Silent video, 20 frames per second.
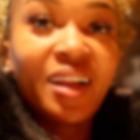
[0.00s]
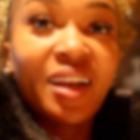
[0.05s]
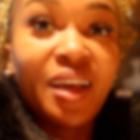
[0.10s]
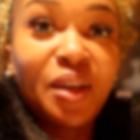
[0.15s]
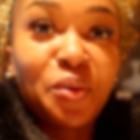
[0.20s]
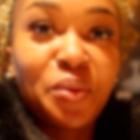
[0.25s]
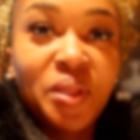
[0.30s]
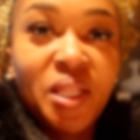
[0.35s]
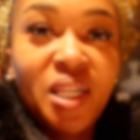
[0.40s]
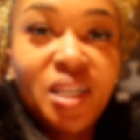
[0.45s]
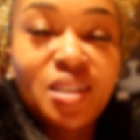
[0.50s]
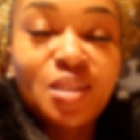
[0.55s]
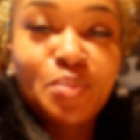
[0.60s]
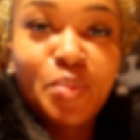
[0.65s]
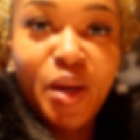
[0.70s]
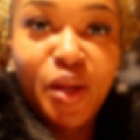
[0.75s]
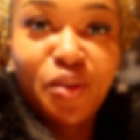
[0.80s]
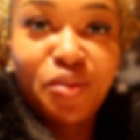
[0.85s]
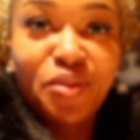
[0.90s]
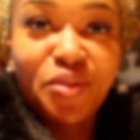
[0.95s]
Like, within a
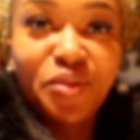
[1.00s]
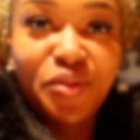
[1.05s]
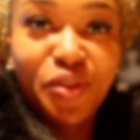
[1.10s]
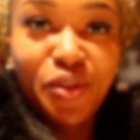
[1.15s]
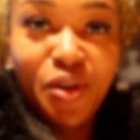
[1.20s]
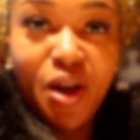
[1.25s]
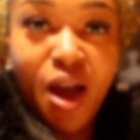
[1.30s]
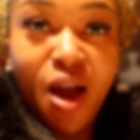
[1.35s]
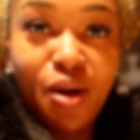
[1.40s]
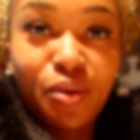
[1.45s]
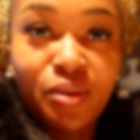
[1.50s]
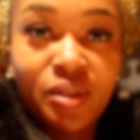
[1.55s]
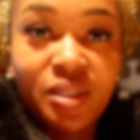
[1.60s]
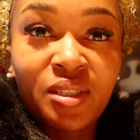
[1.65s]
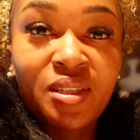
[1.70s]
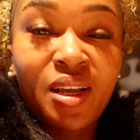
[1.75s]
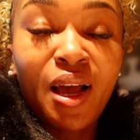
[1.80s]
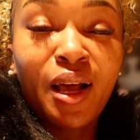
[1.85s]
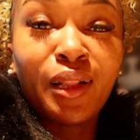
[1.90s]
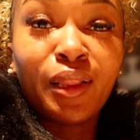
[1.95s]
span of a few hours,
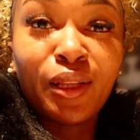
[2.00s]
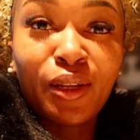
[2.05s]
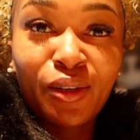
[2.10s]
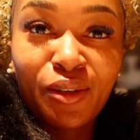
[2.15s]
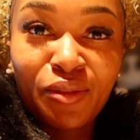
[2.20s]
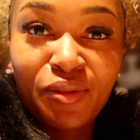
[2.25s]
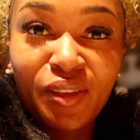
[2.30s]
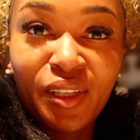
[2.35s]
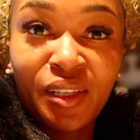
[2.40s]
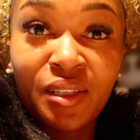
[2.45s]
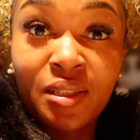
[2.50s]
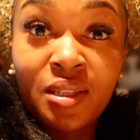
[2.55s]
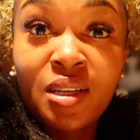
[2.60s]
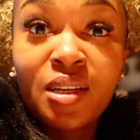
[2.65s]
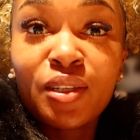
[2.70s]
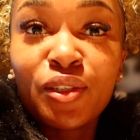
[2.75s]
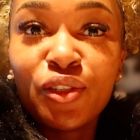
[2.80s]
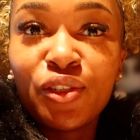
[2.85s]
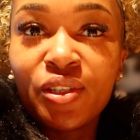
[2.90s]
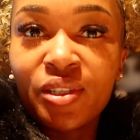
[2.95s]
a lot of things
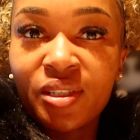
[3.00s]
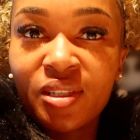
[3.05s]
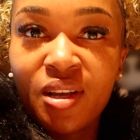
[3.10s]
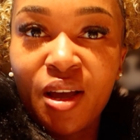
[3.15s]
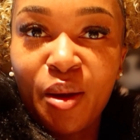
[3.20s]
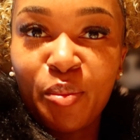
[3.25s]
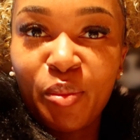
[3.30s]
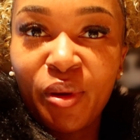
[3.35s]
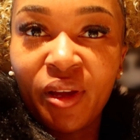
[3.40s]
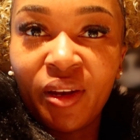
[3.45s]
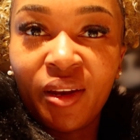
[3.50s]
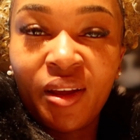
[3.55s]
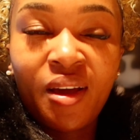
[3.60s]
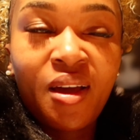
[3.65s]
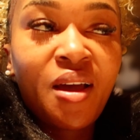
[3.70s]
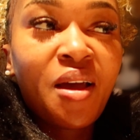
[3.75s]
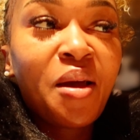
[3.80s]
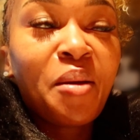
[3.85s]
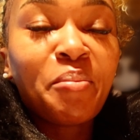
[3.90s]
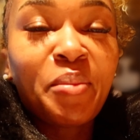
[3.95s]
just happened.
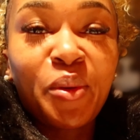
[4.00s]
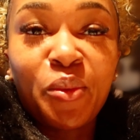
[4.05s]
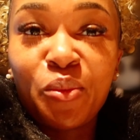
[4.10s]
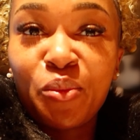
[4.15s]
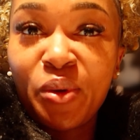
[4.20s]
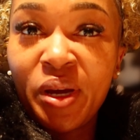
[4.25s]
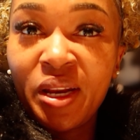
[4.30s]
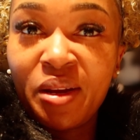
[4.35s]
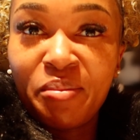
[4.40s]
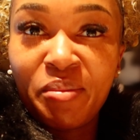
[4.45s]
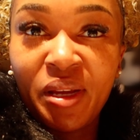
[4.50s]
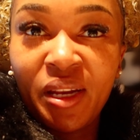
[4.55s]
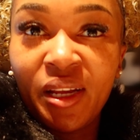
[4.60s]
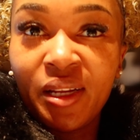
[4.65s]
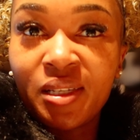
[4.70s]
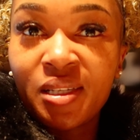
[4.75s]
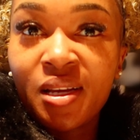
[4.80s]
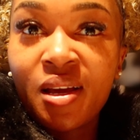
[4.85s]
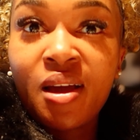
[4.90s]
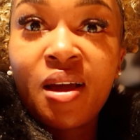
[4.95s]
But wait a
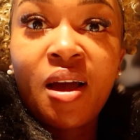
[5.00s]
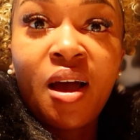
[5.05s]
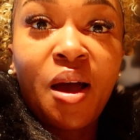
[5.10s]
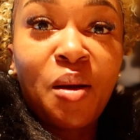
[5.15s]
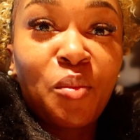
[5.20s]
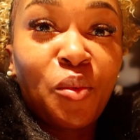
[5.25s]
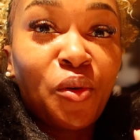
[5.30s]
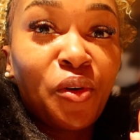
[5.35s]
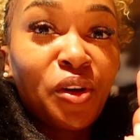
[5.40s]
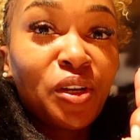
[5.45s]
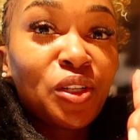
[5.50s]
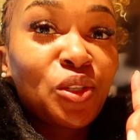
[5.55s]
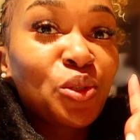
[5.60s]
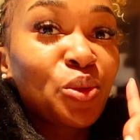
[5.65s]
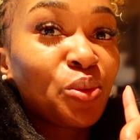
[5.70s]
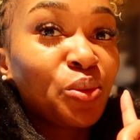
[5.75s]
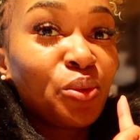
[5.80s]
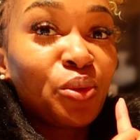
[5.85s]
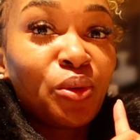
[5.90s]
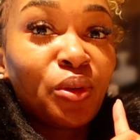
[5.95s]
minute, I'm going
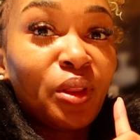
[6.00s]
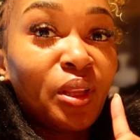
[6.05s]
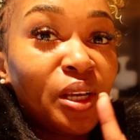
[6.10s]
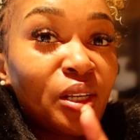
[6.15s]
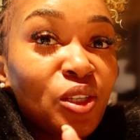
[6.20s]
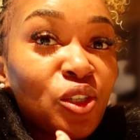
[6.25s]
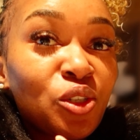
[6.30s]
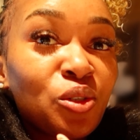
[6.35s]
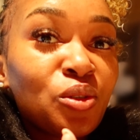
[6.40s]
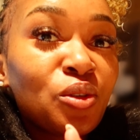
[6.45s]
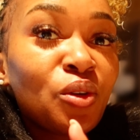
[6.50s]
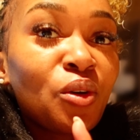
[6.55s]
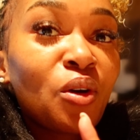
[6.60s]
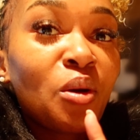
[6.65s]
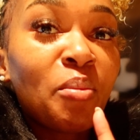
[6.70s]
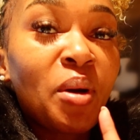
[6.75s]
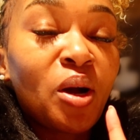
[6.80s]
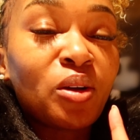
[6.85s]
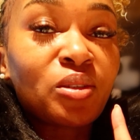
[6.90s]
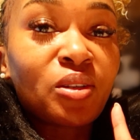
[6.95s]
to let you know
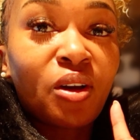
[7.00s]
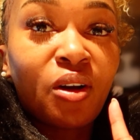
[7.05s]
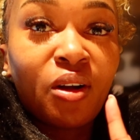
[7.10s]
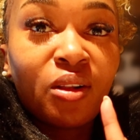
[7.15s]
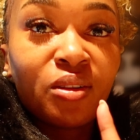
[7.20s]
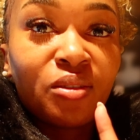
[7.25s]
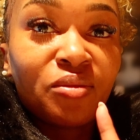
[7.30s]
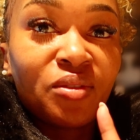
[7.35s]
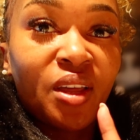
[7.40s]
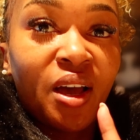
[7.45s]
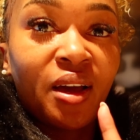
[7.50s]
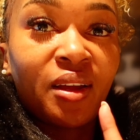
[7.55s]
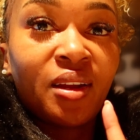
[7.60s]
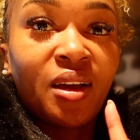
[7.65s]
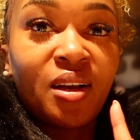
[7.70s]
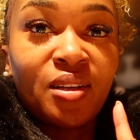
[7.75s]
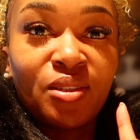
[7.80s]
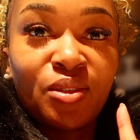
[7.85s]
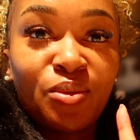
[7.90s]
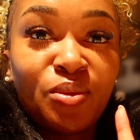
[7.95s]
about all of that
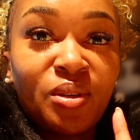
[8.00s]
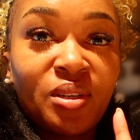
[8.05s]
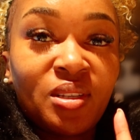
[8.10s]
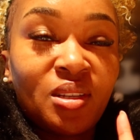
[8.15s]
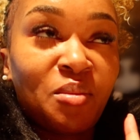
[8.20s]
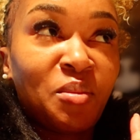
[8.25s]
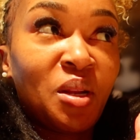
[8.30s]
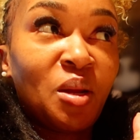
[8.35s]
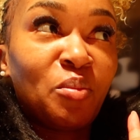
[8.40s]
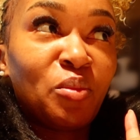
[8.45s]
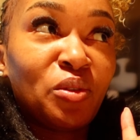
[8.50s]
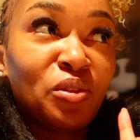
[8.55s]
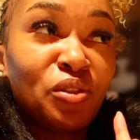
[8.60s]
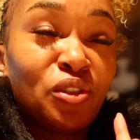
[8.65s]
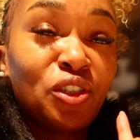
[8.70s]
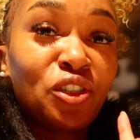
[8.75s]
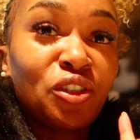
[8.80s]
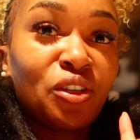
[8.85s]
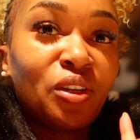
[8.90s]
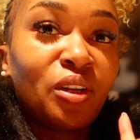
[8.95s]
as soon as I'm in a
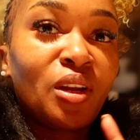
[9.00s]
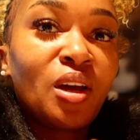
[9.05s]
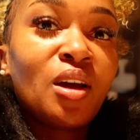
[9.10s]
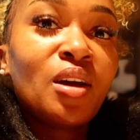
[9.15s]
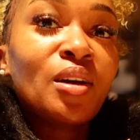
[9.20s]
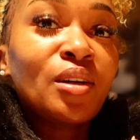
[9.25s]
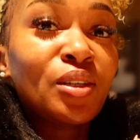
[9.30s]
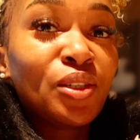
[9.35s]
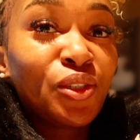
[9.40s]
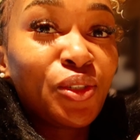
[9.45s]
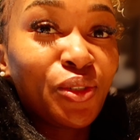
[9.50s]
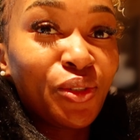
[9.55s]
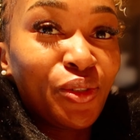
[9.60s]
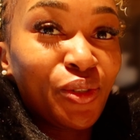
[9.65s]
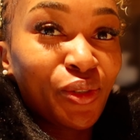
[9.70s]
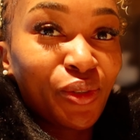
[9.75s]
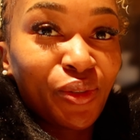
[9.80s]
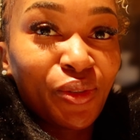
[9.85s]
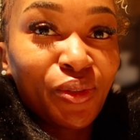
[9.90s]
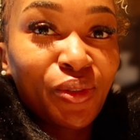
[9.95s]
position to
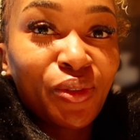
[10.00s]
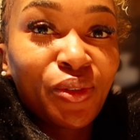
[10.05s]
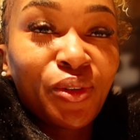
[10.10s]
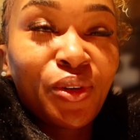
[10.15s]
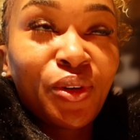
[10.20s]
do